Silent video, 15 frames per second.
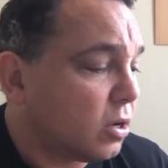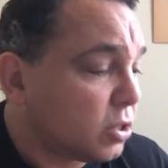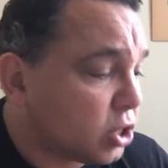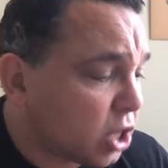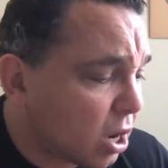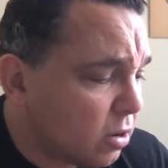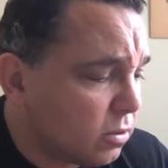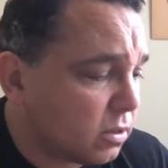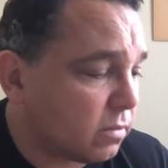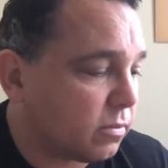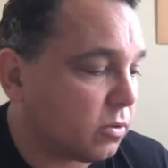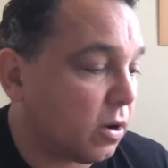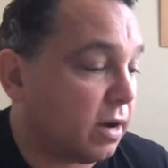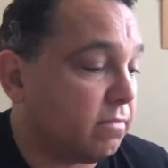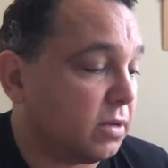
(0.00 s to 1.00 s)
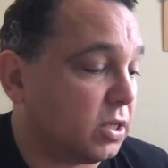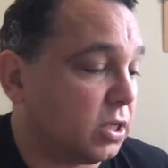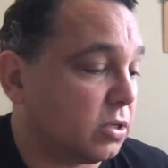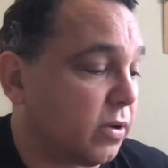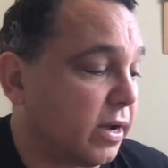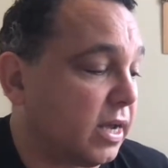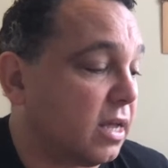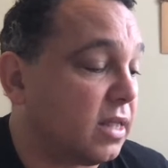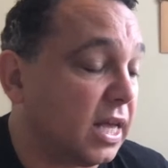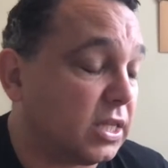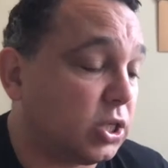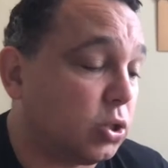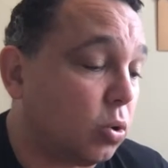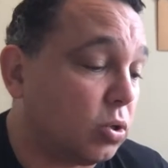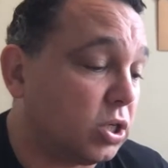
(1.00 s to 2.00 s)
Don't, cried Mrs. Cranky. That's
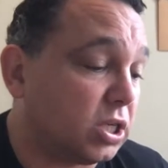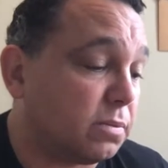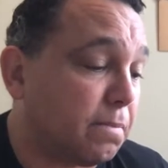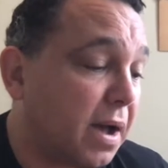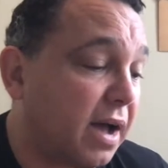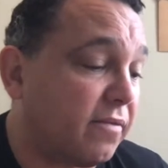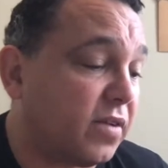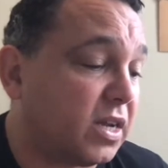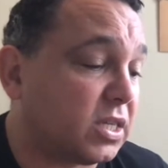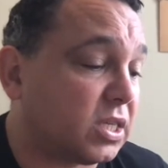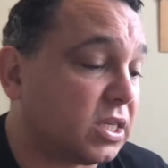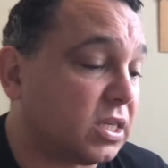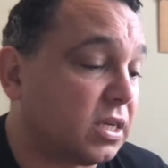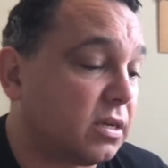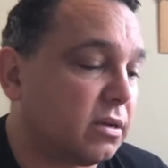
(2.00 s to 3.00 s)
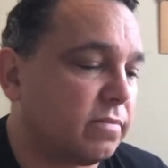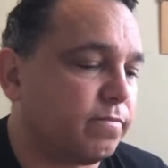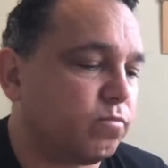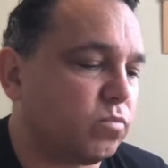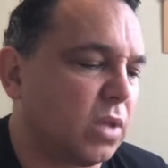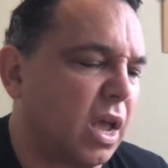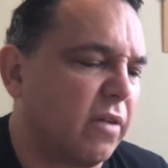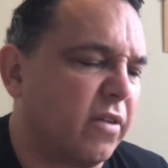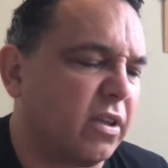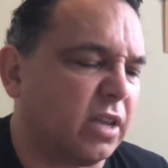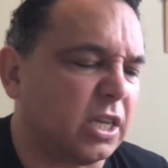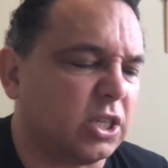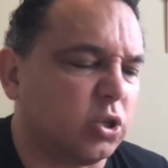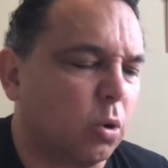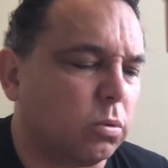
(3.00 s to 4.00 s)
George's marvellous.
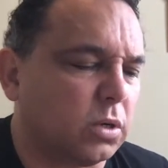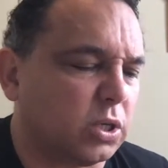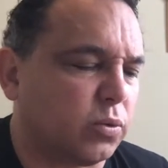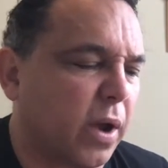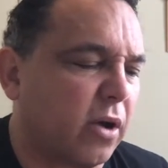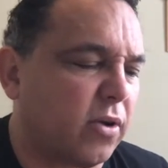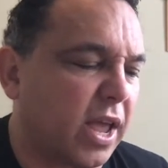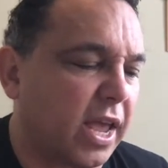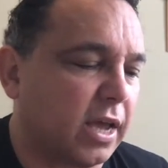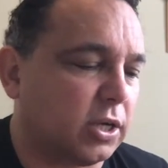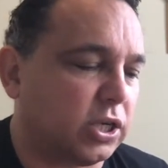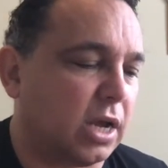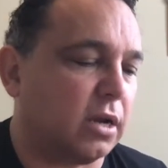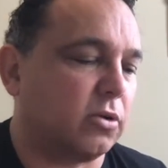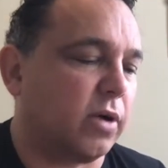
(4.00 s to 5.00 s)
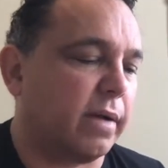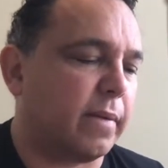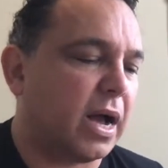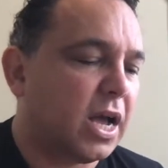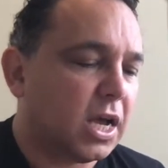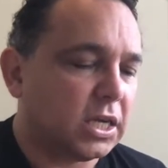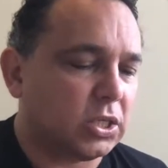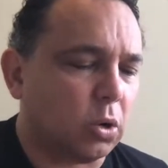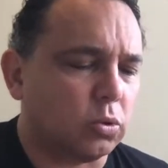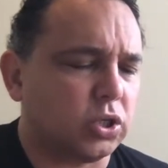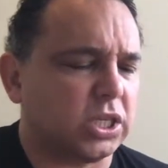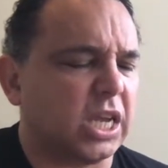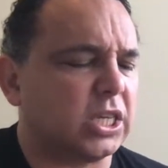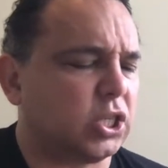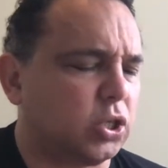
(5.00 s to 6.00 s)
Everything's George's round here, shouted Grandma. George
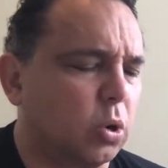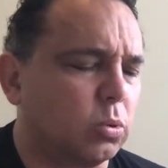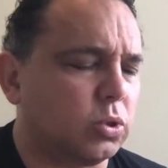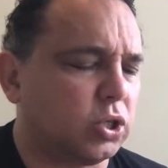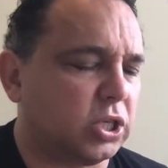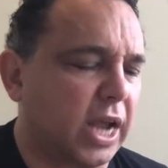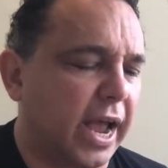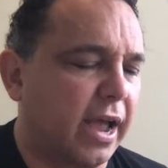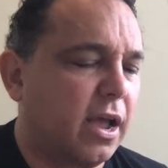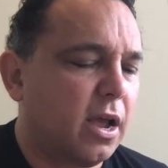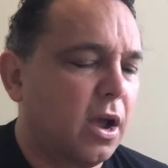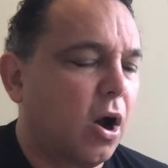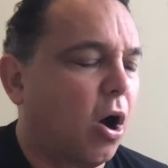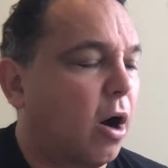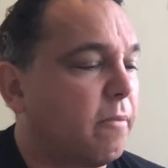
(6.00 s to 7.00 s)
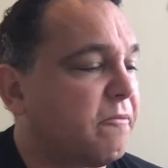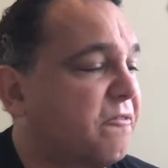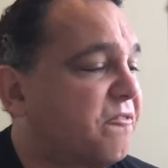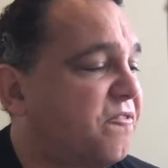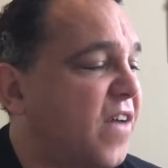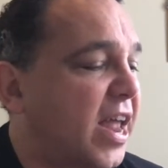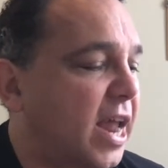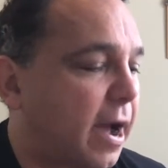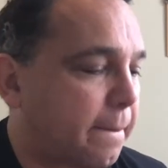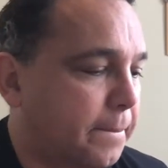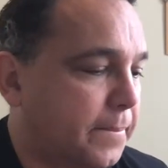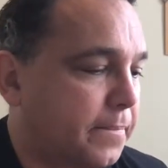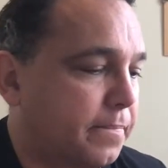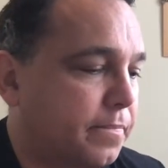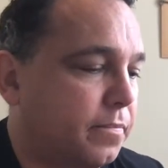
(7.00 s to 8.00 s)
this, George that. I'm fed up
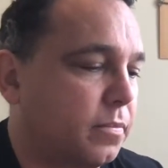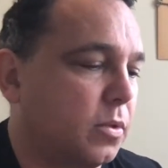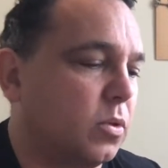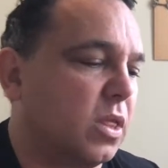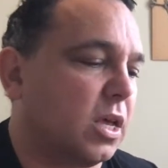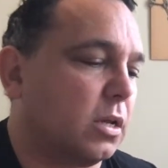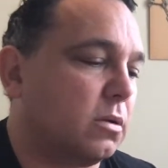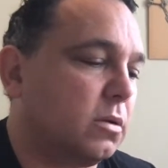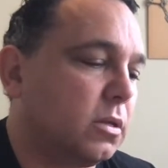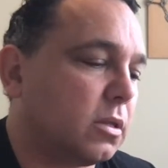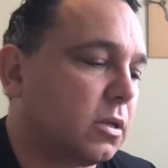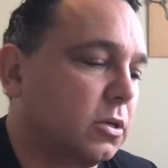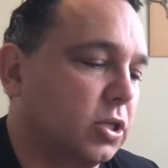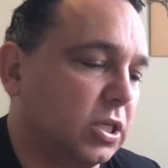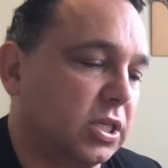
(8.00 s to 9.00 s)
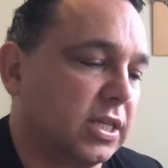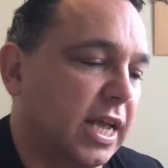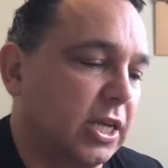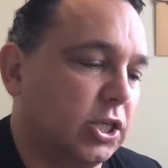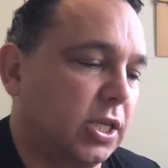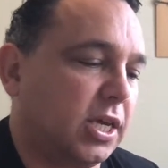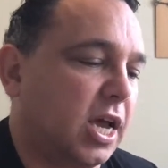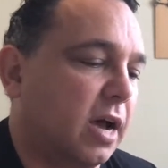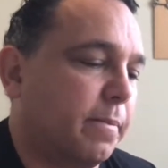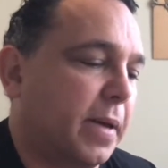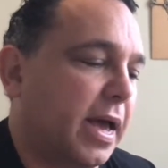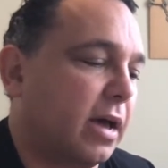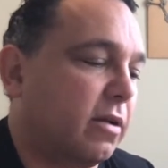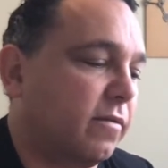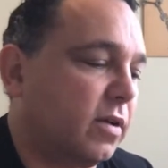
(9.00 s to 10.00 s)
with it. She snatched the cup
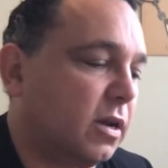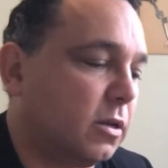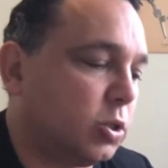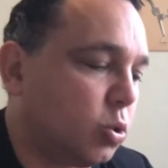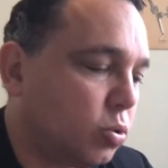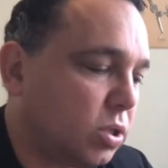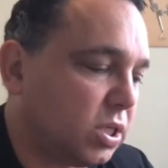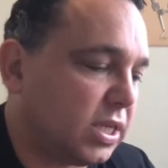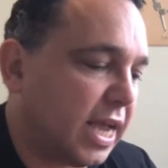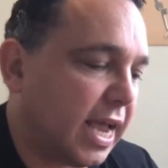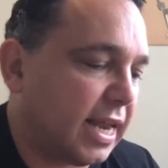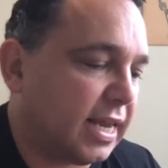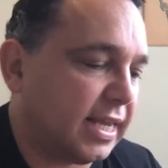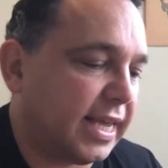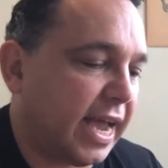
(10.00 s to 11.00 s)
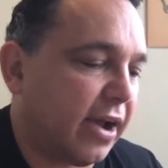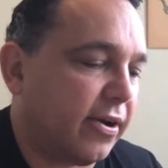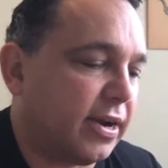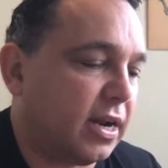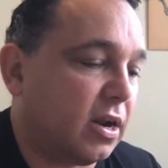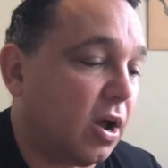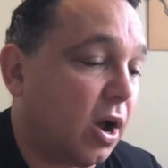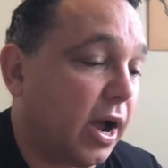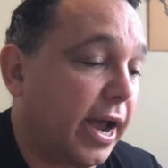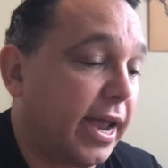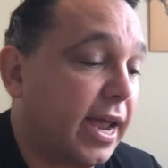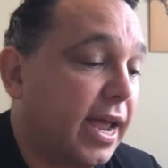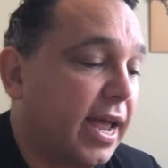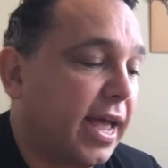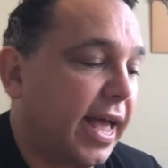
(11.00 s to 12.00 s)
out of little George's hand and carried it high
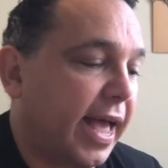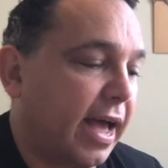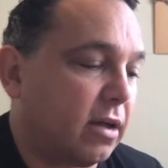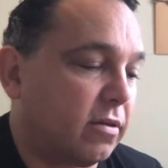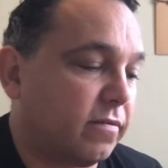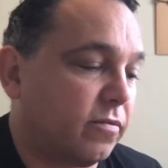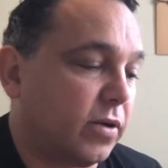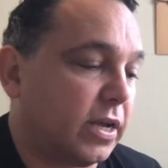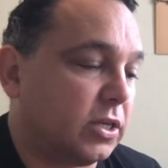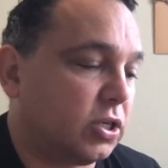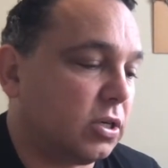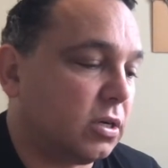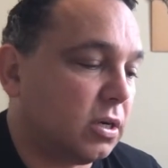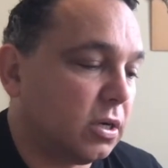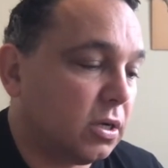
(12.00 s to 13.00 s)
out of reach.